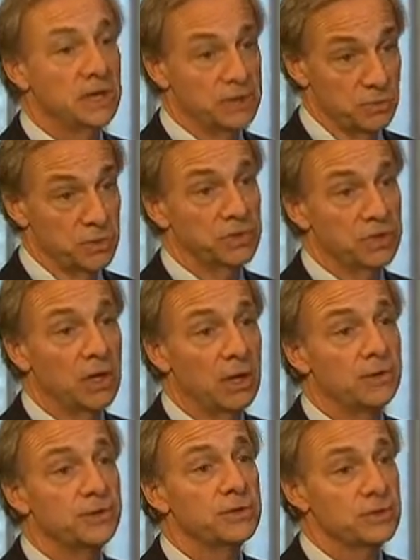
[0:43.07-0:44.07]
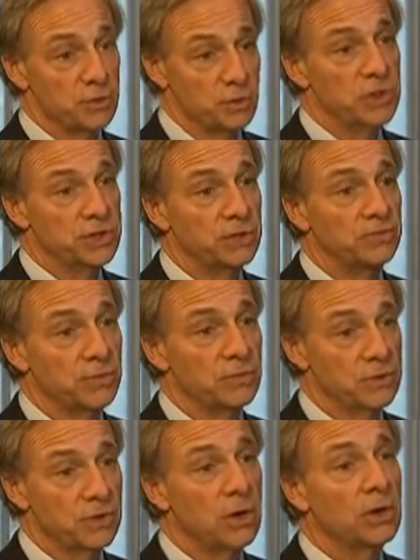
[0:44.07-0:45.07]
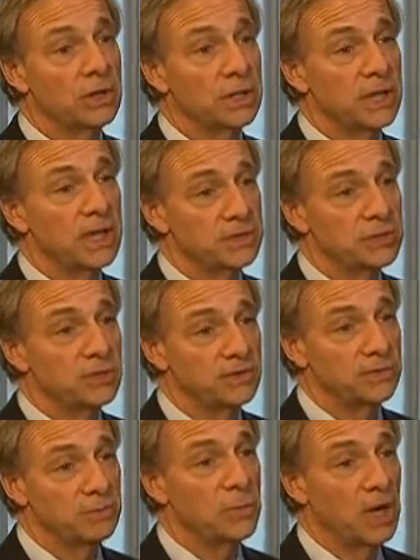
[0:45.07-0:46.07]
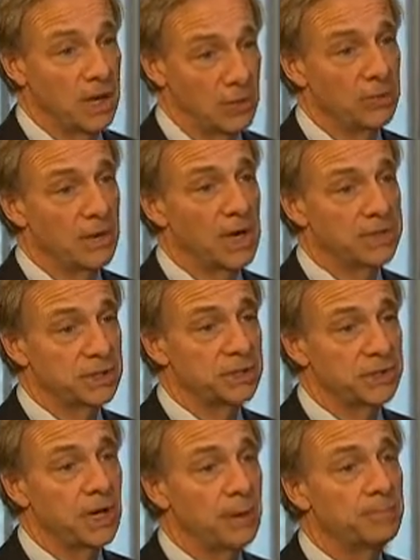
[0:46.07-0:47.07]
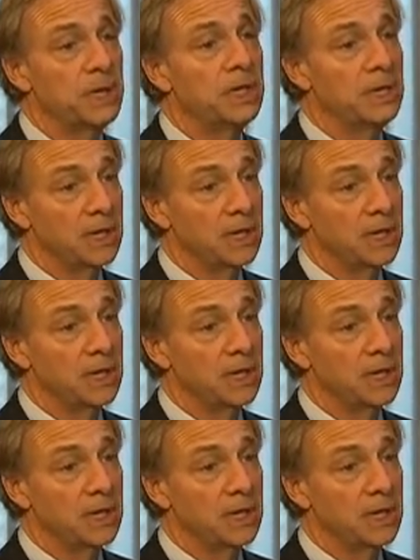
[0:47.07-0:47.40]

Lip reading: As a result, there's a reaching for return, and that's driven other assets up.